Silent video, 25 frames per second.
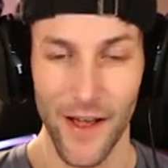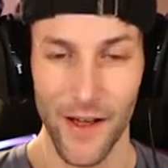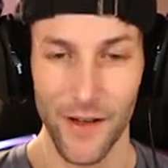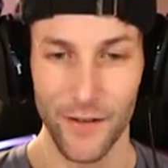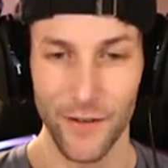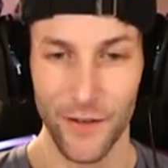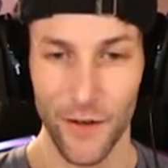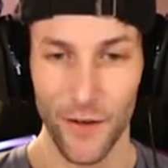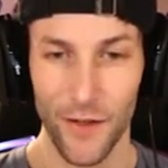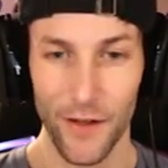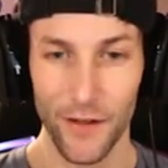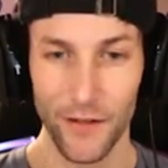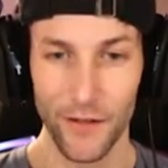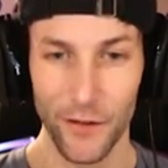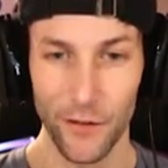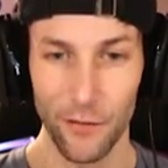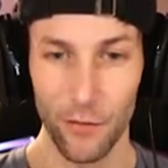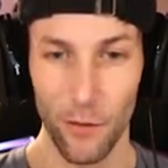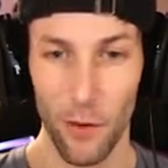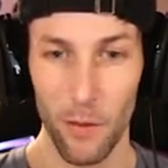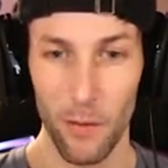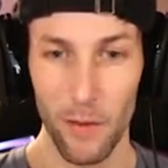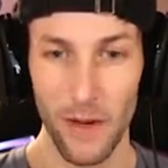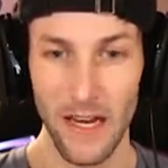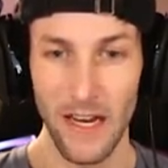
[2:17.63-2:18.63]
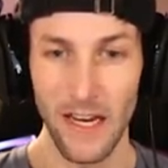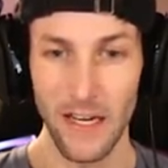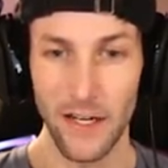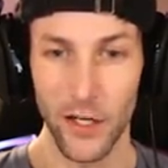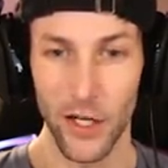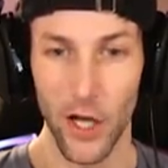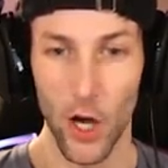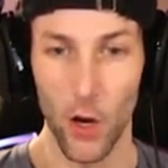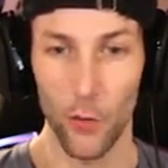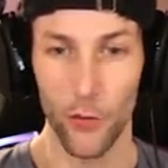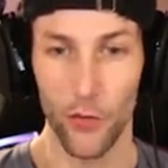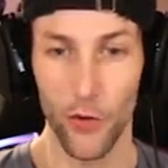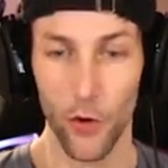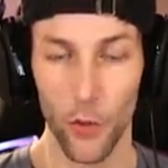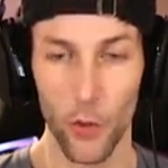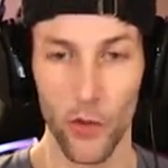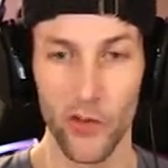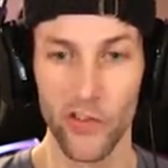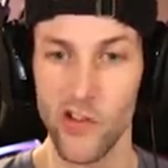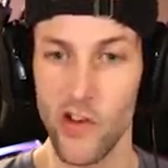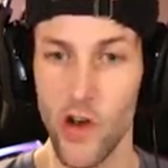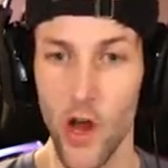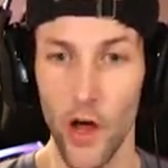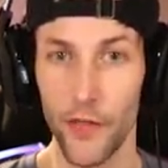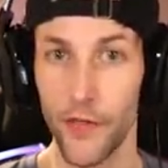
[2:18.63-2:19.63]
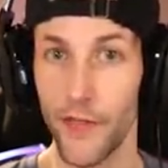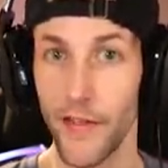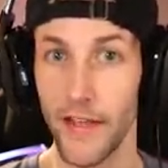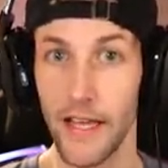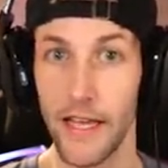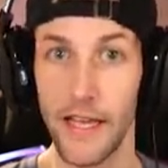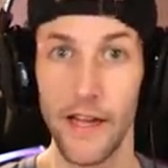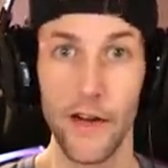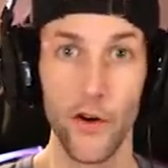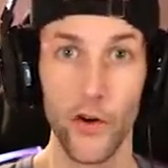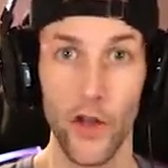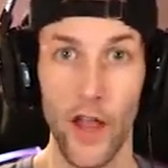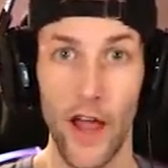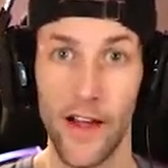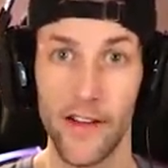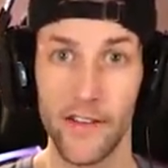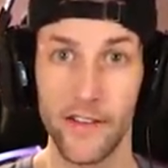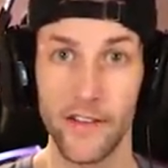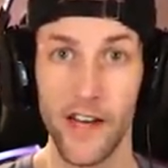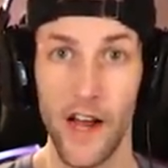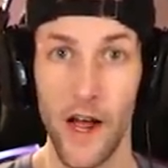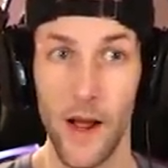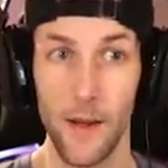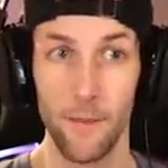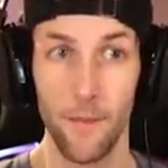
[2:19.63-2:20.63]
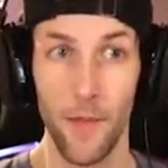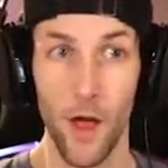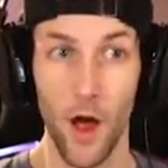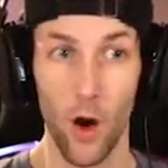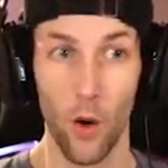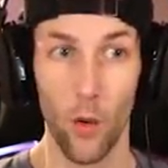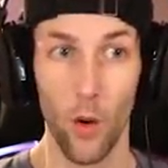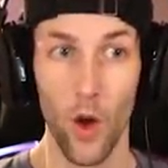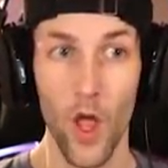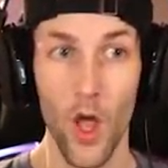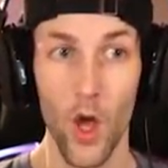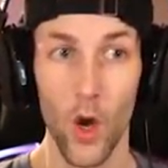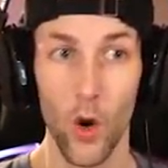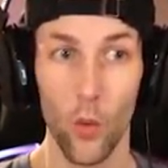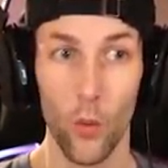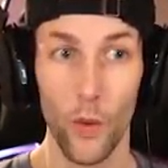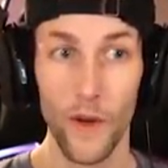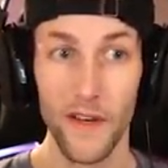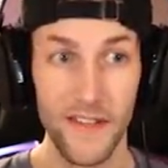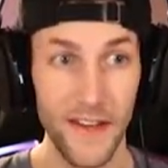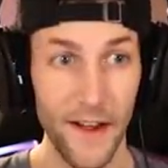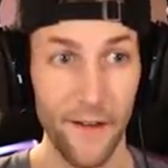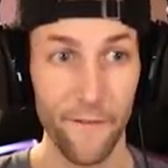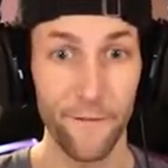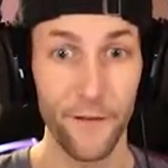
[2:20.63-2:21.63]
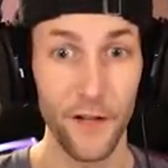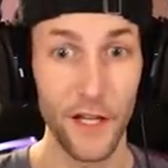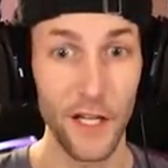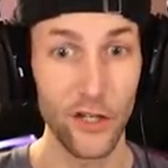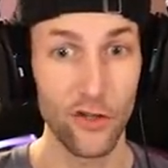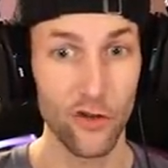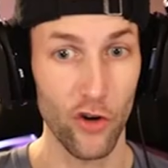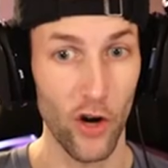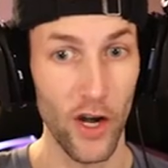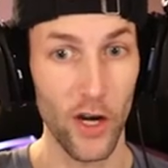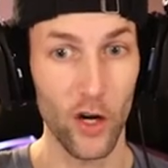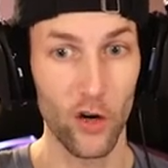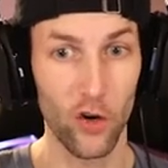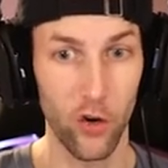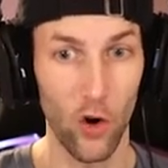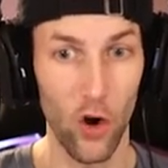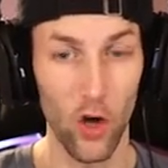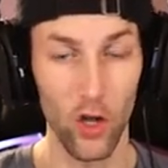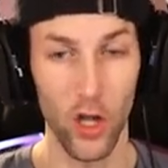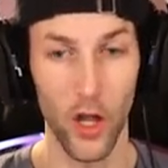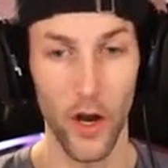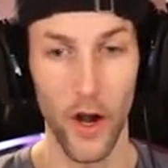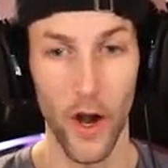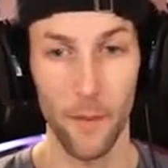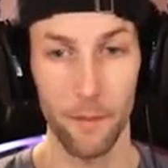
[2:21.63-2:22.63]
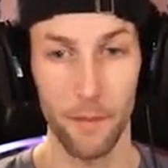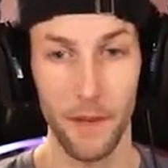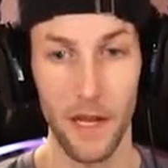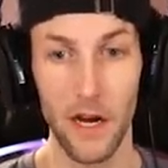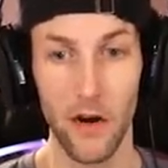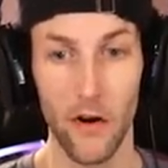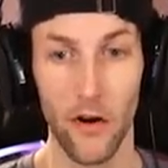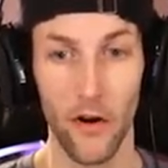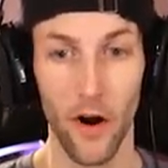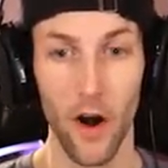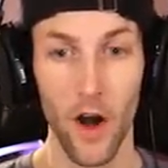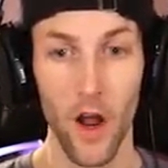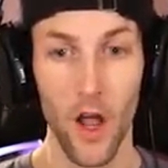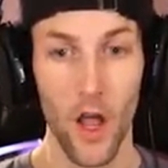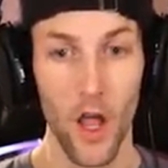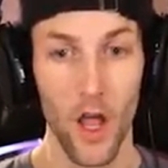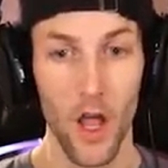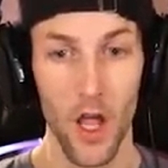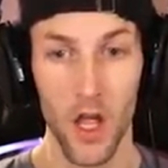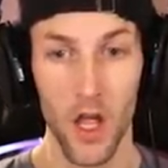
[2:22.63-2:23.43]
So this is where we need to go. There was nothing here last time, though. We definitely tried crawling up here,